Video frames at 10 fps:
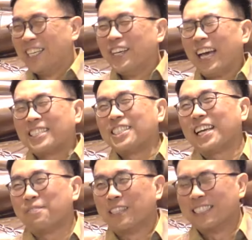Actually,
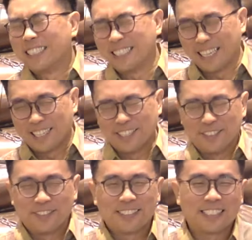I've been
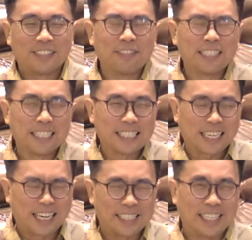giving this
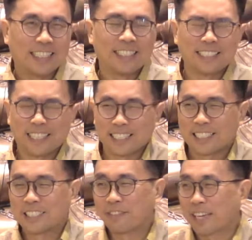class under
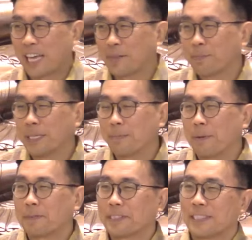National Civil Academy
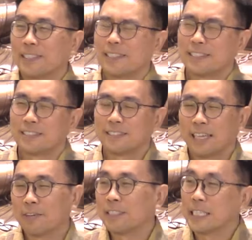about
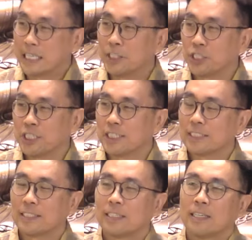healthy
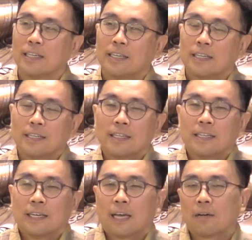aging.
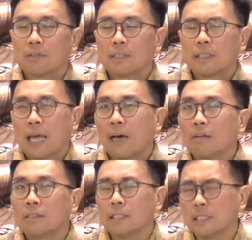
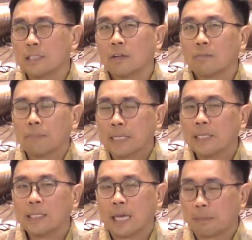Health is not
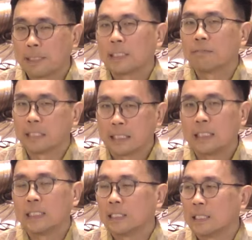merely the absence of
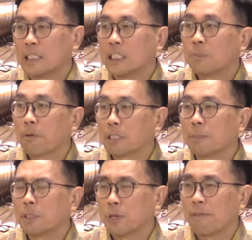disease. It is
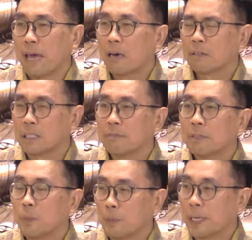possible to have health
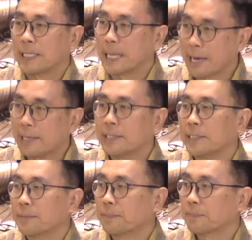even when we are
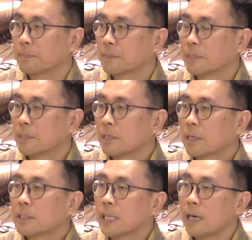dying.
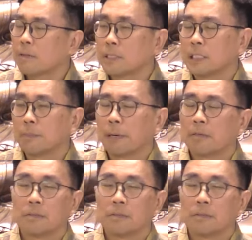Because health is about